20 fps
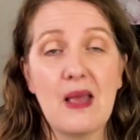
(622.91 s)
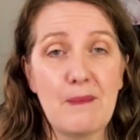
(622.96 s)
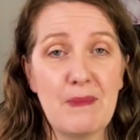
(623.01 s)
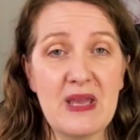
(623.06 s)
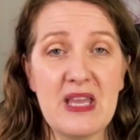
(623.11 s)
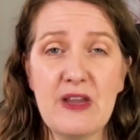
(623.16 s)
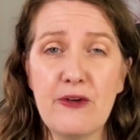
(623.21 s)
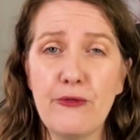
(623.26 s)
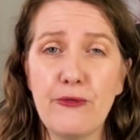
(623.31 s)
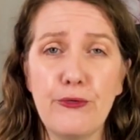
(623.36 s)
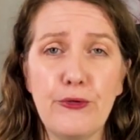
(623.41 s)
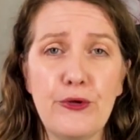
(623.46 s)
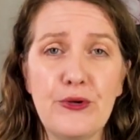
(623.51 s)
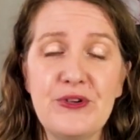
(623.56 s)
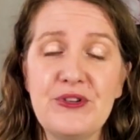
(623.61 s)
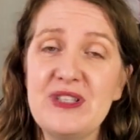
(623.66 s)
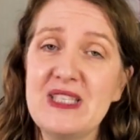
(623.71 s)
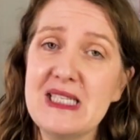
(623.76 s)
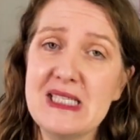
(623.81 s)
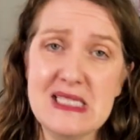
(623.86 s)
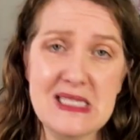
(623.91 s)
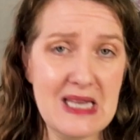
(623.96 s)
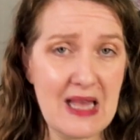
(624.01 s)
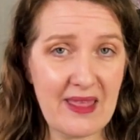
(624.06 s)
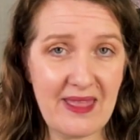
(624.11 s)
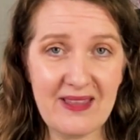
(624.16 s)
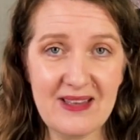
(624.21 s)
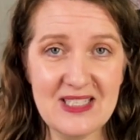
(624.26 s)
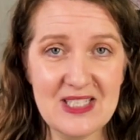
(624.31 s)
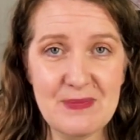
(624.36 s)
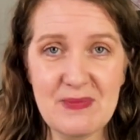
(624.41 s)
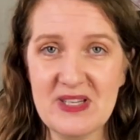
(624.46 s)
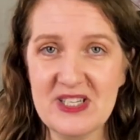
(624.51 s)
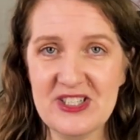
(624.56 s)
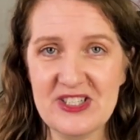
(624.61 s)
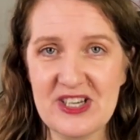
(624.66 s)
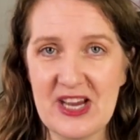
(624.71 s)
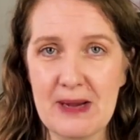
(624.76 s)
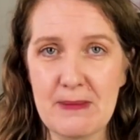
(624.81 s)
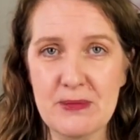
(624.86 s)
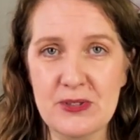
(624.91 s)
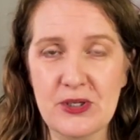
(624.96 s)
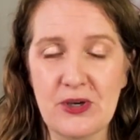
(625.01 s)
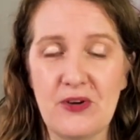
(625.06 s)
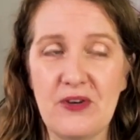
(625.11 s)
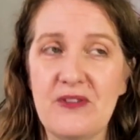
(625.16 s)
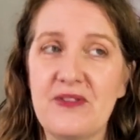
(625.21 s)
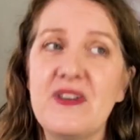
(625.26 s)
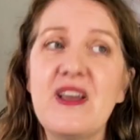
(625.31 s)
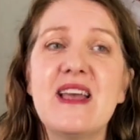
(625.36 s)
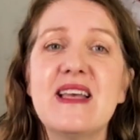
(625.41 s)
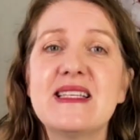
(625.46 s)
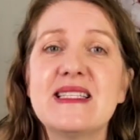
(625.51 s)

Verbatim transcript: Being frugal is nothing to be ashamed of.